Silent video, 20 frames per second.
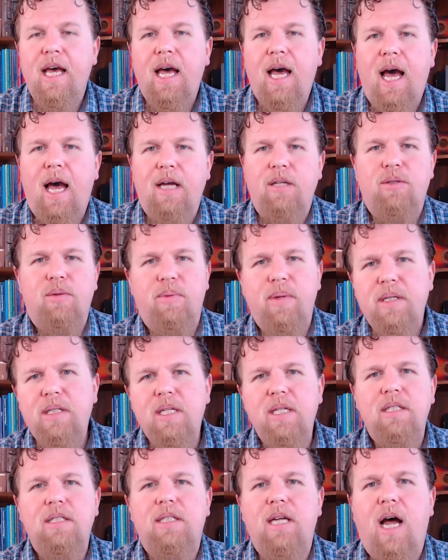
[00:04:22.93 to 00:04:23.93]
has
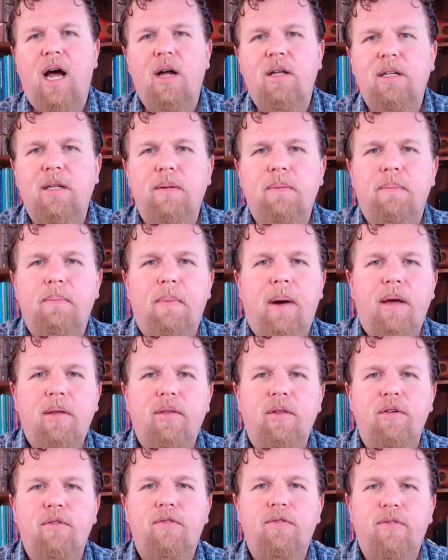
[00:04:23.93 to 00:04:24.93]
written down in
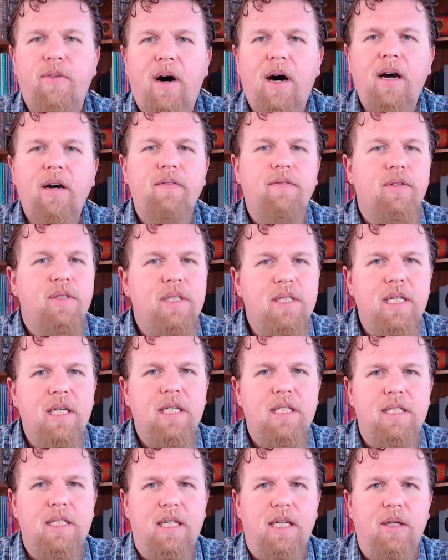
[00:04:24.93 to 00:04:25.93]
Matthew 5 verse
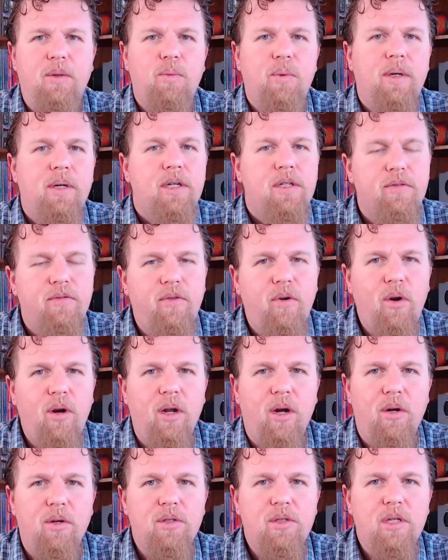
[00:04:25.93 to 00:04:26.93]
16 were as
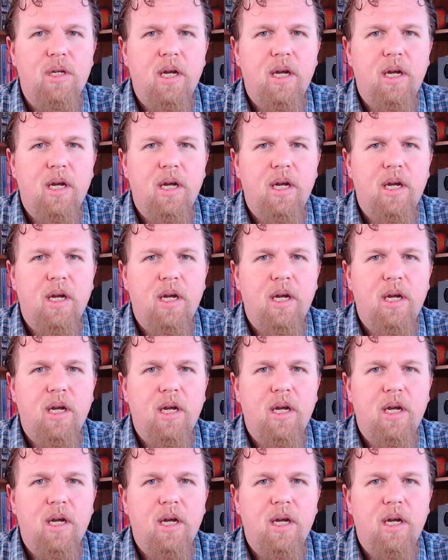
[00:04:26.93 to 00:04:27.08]
follows.